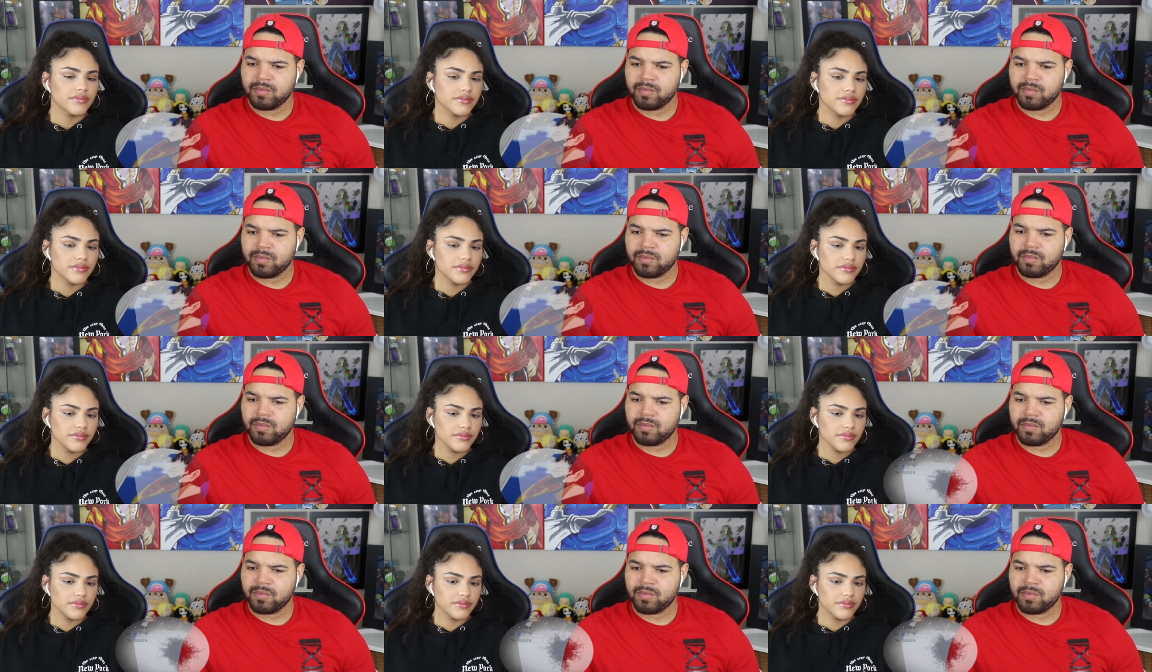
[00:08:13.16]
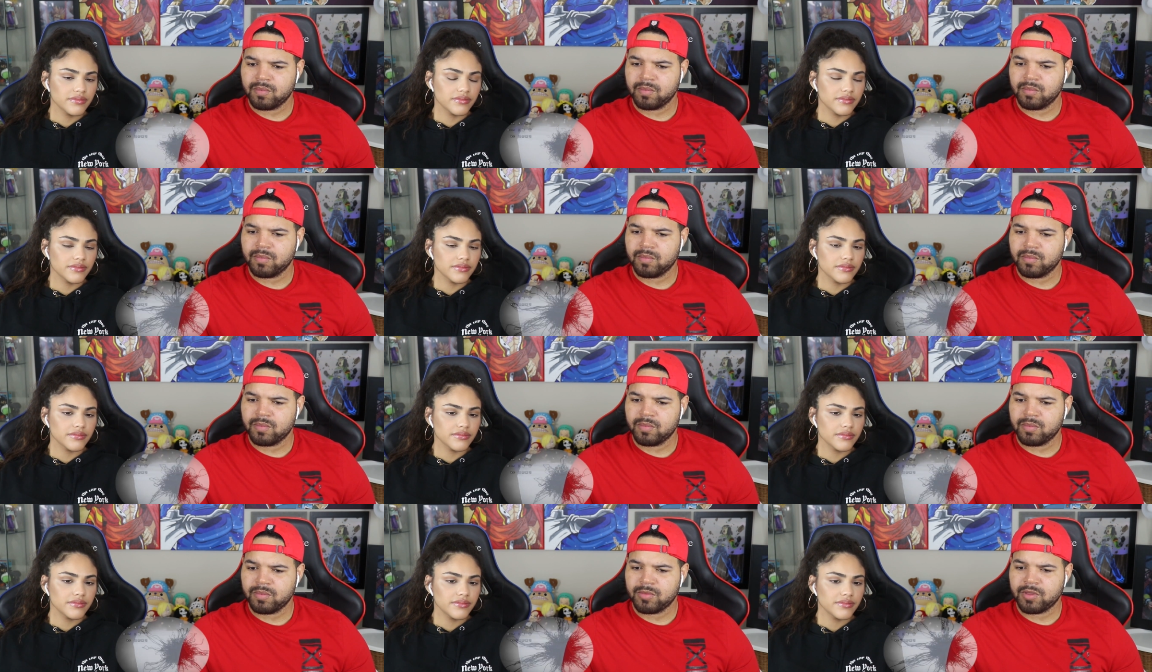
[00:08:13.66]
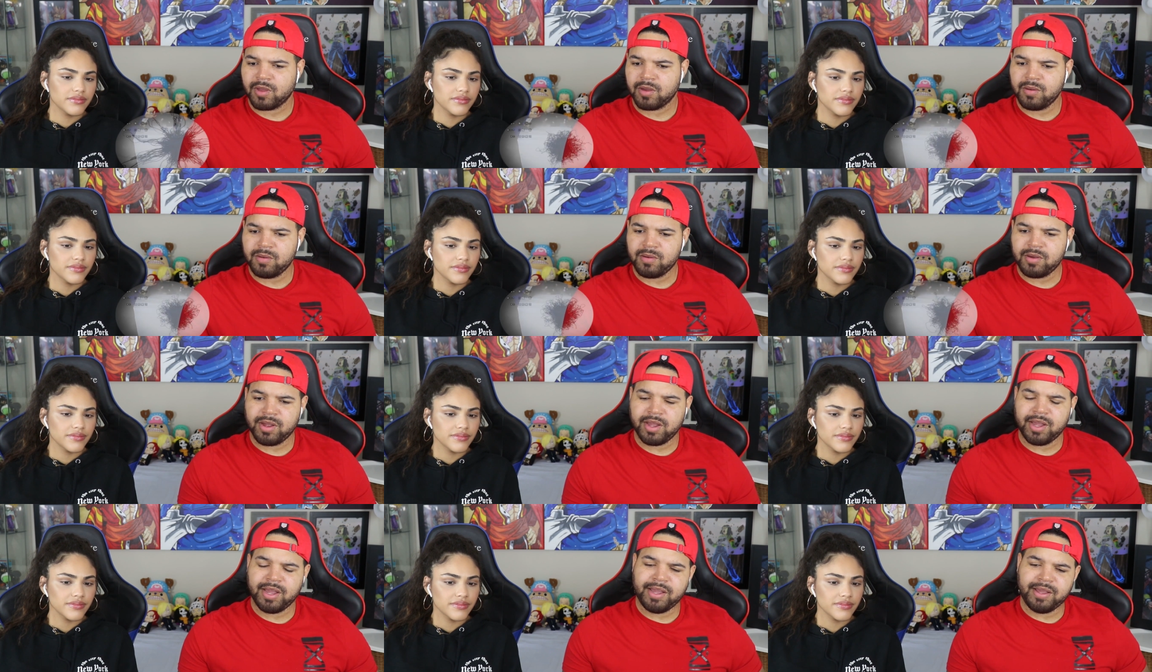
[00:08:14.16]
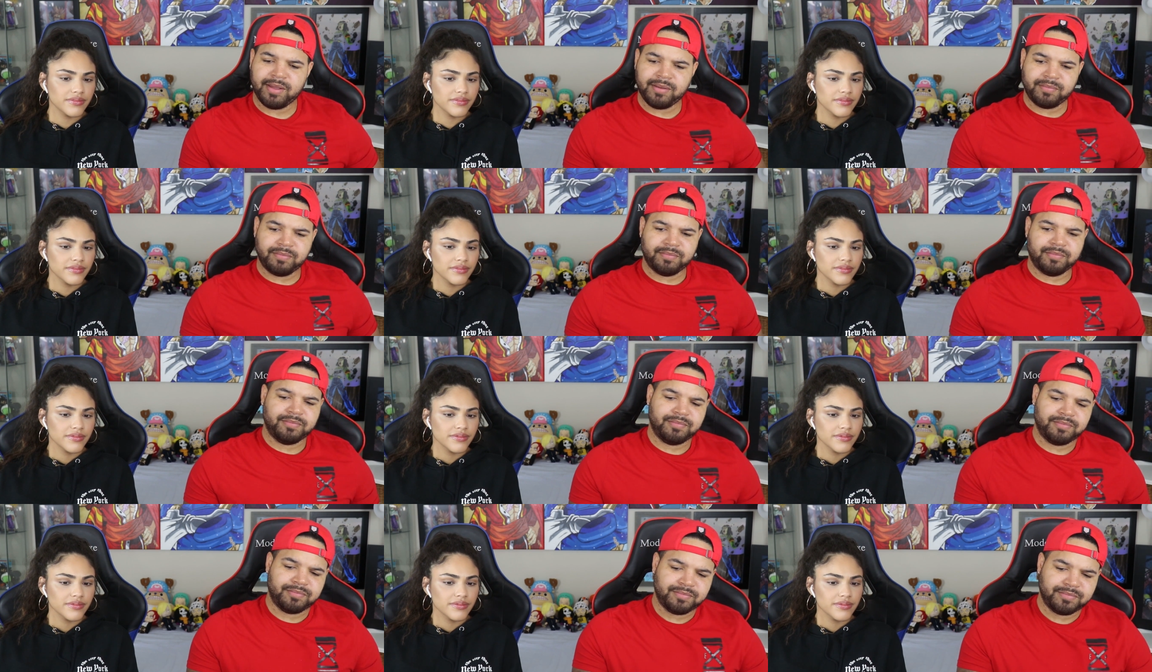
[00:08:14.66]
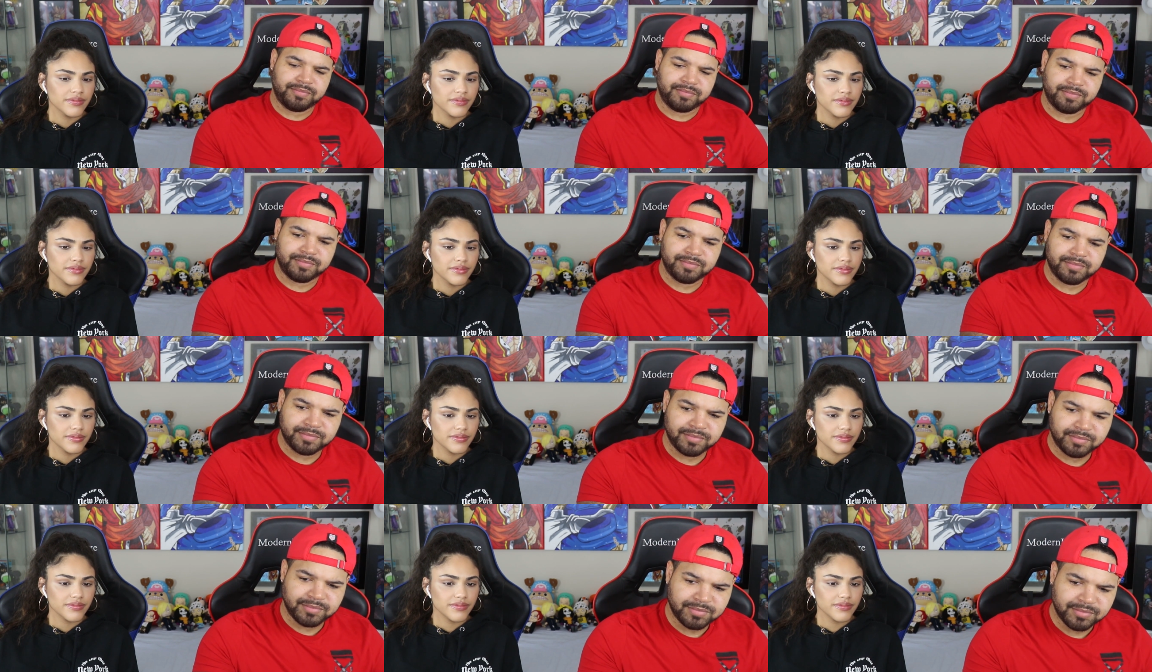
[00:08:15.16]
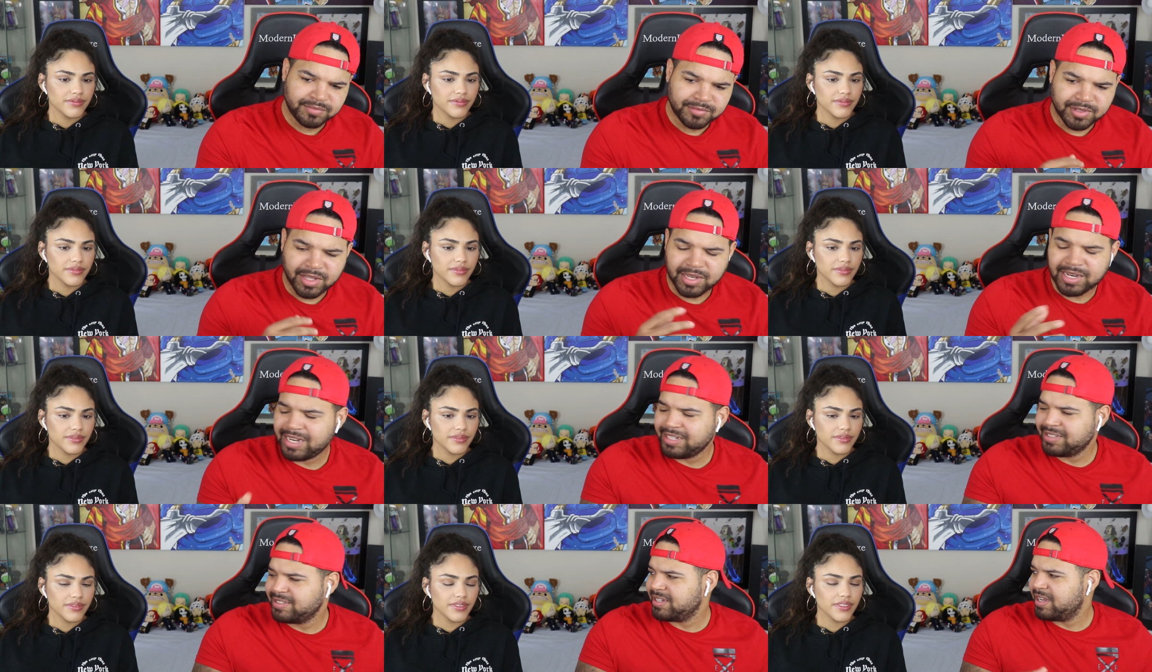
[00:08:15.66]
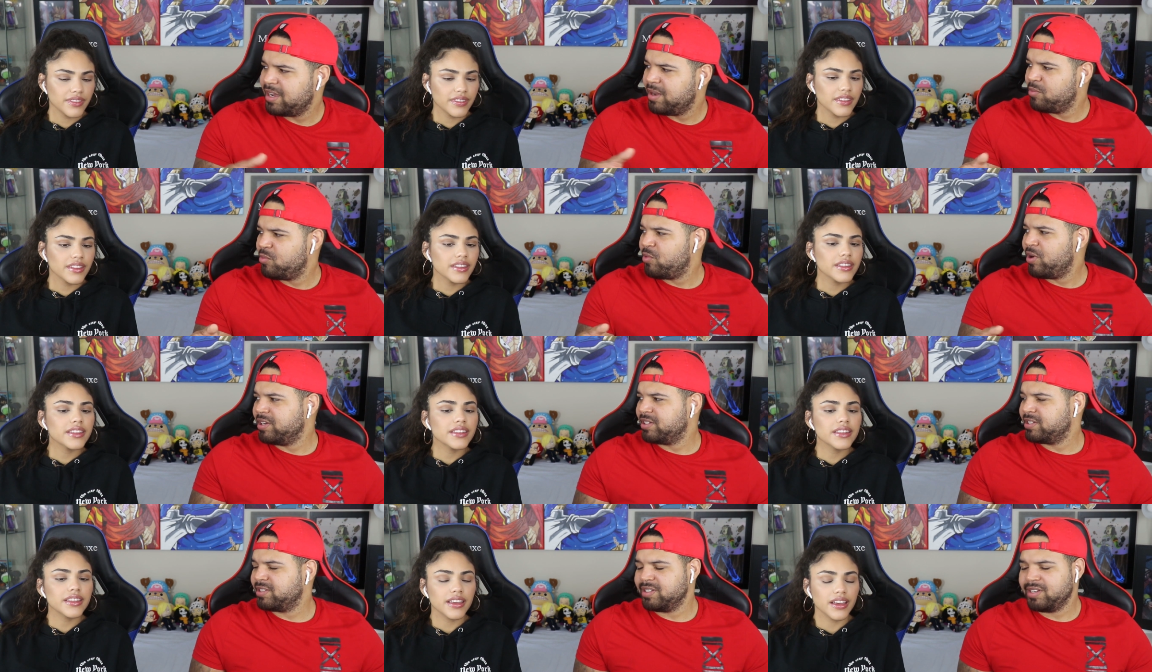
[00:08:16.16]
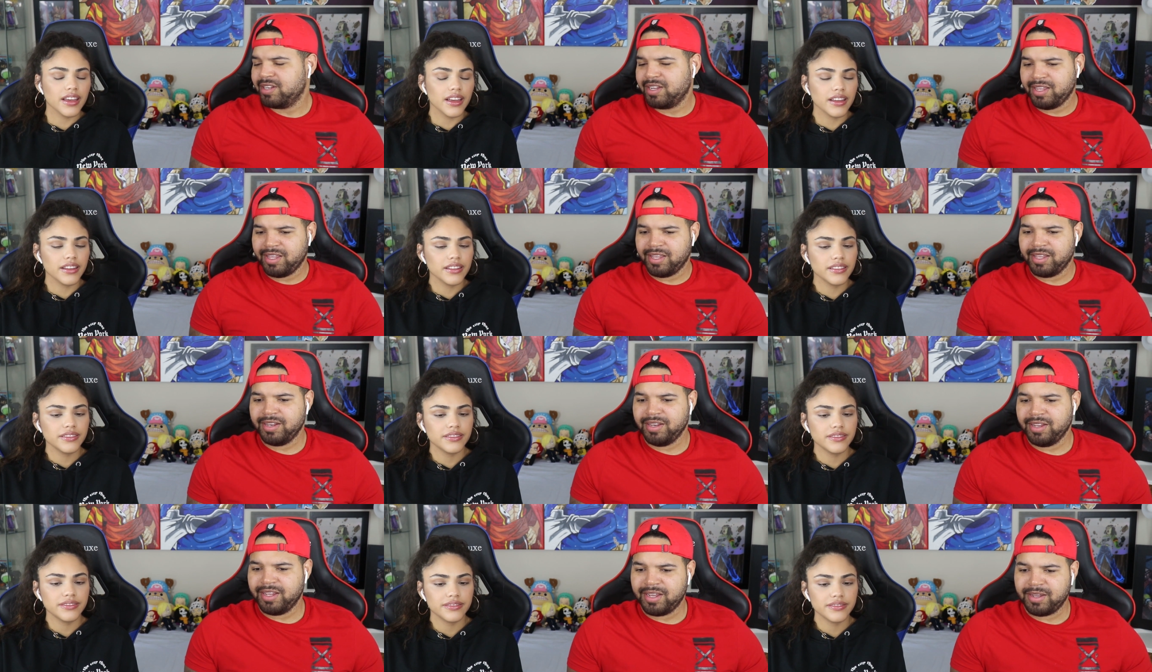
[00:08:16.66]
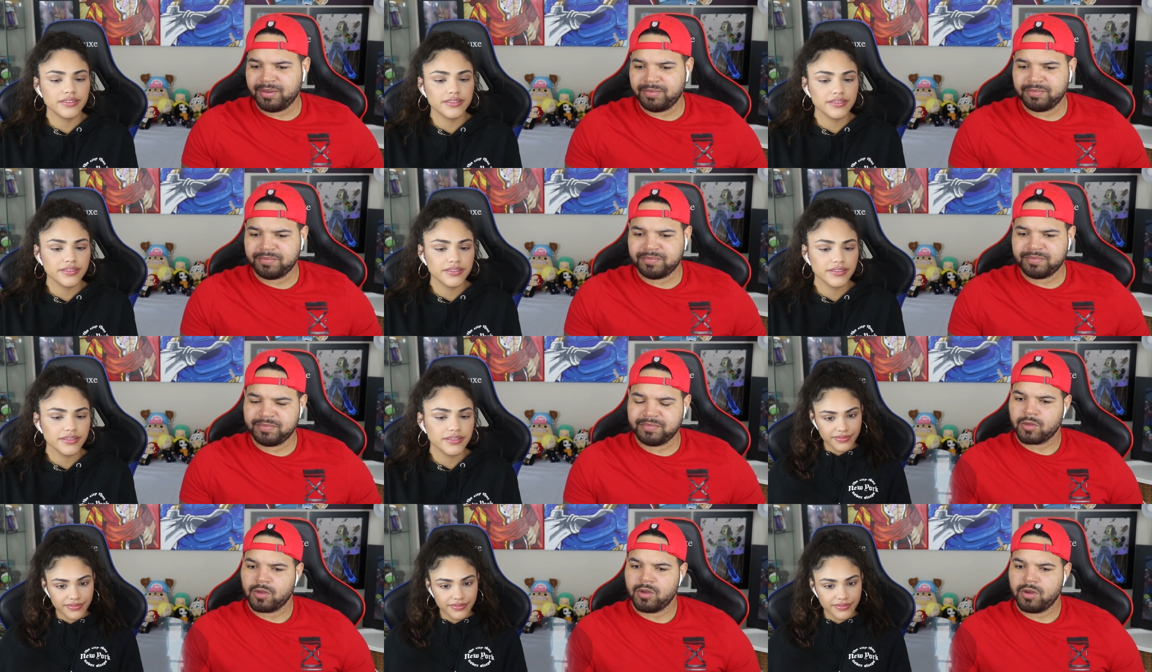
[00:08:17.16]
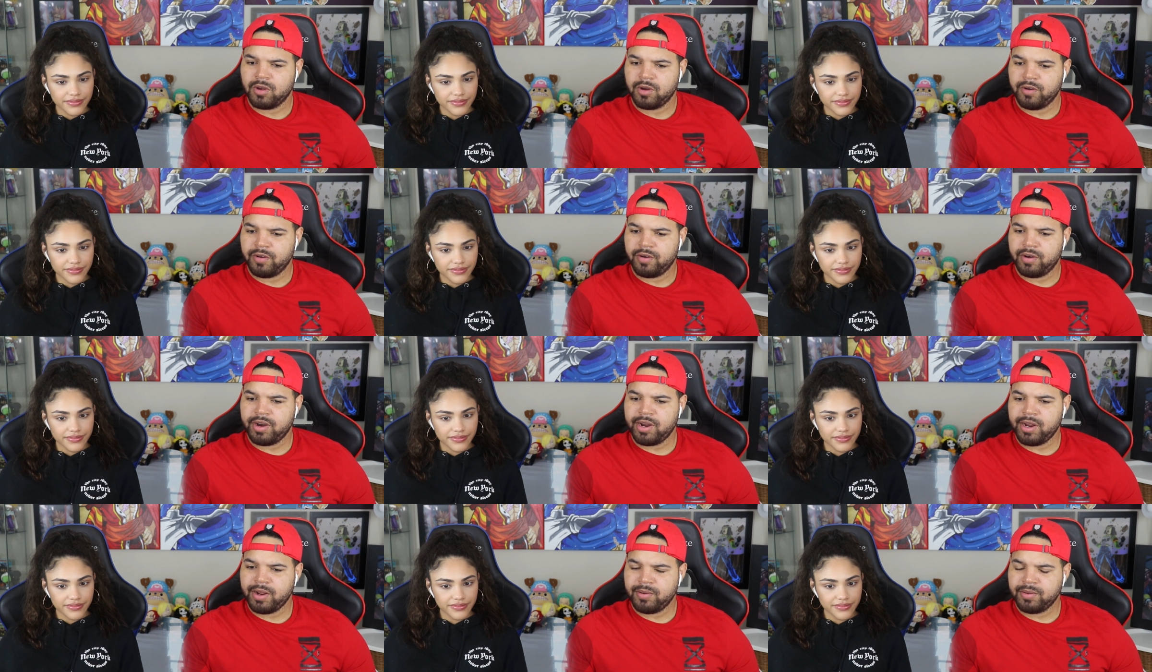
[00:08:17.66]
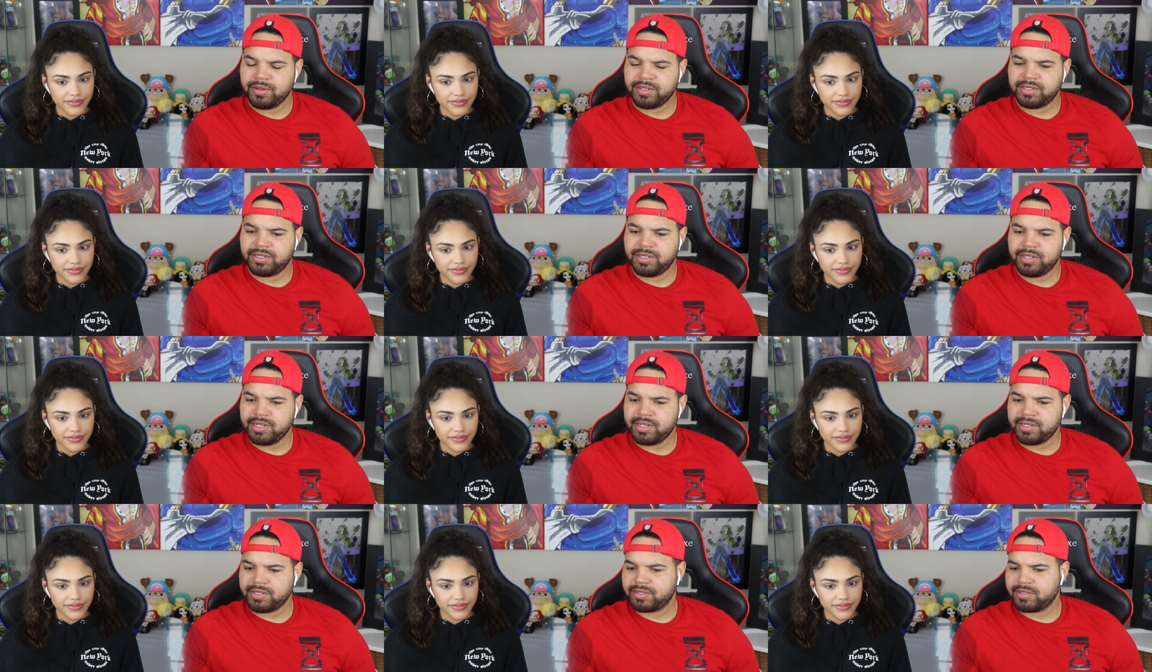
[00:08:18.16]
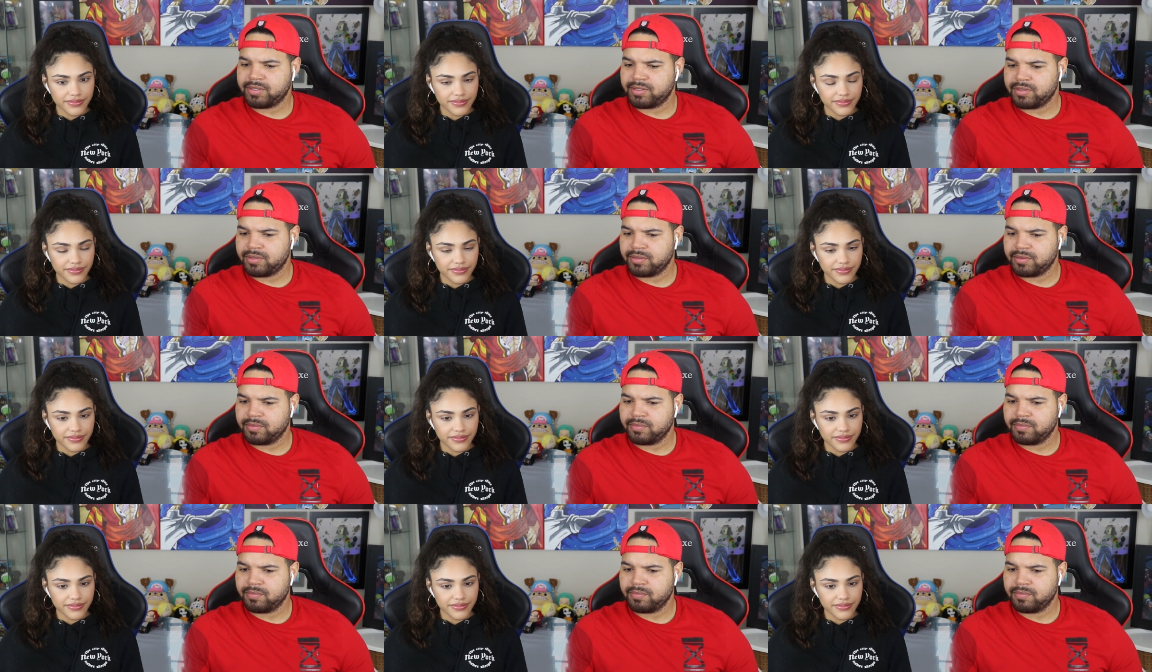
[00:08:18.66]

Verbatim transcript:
Speaker 1: Hmm. Okay. Let's um watch yeah. to the end. Yeah. All right. What's this?